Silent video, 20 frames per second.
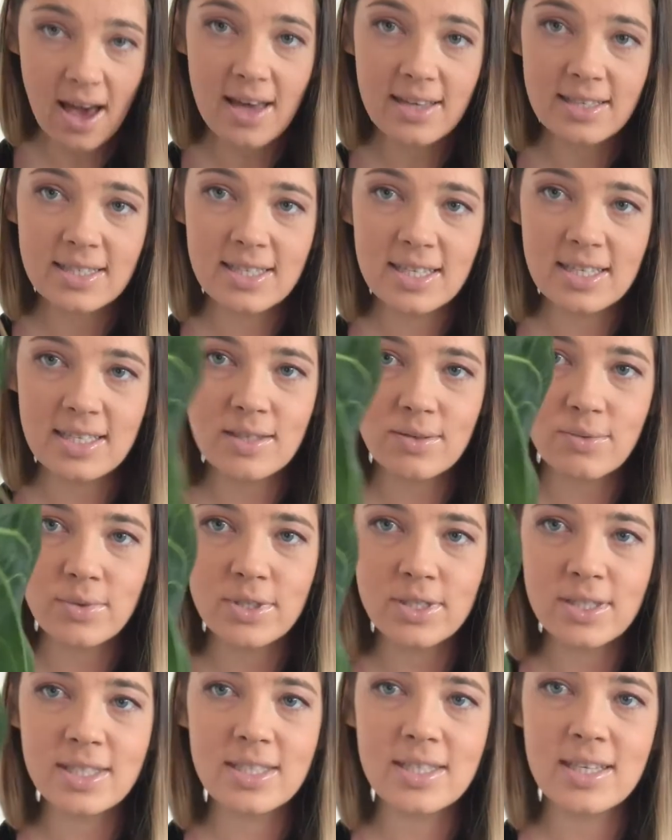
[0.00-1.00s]
since it
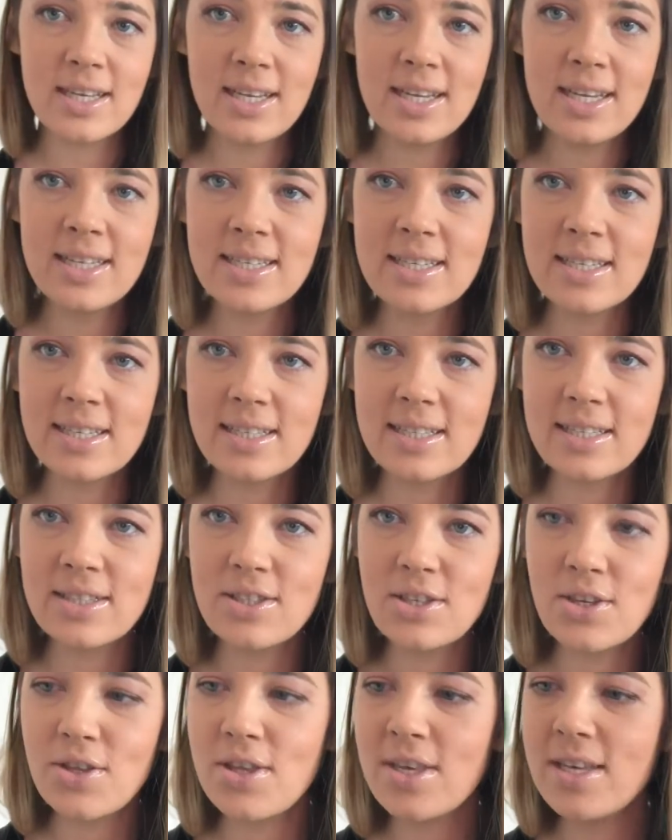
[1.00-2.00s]
was little.
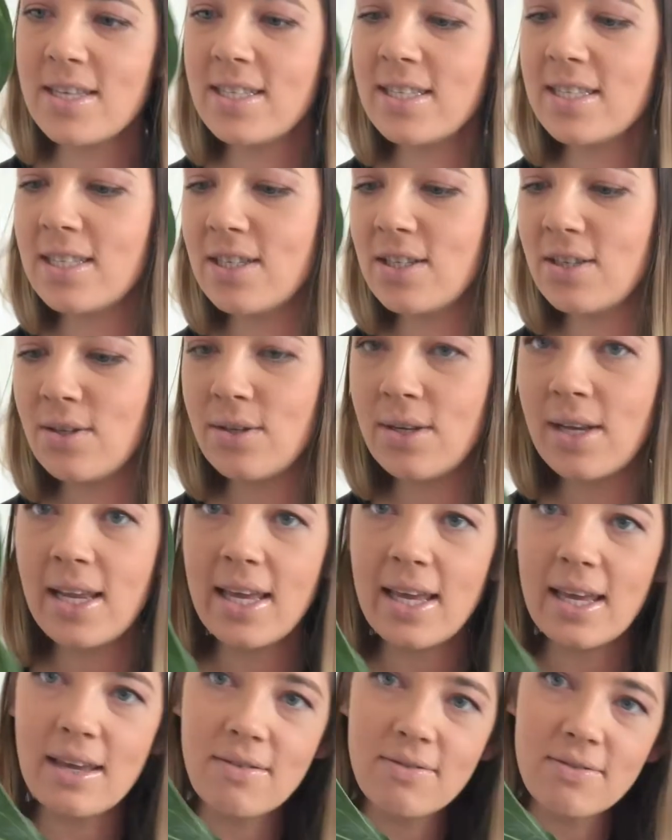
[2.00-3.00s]
So this is the new
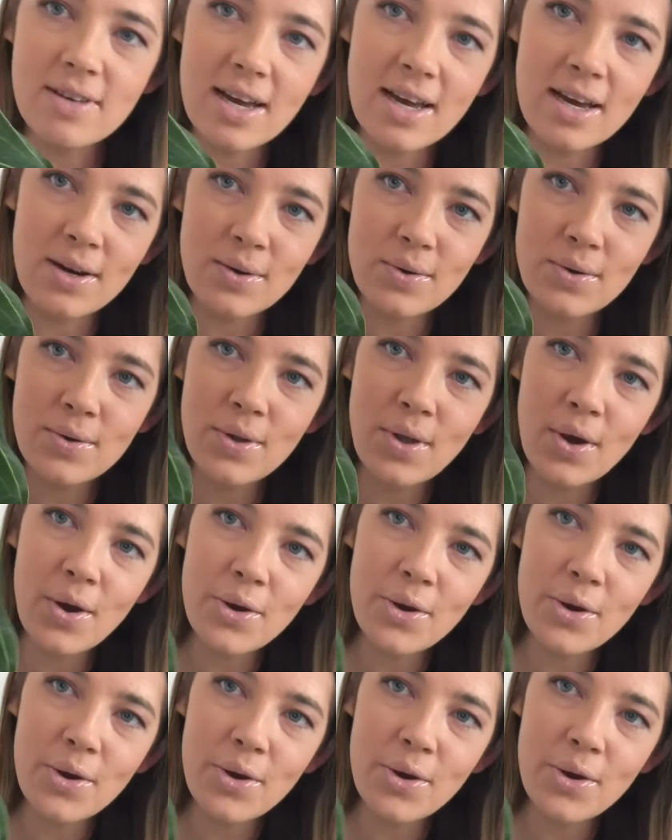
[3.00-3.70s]
leaf now, all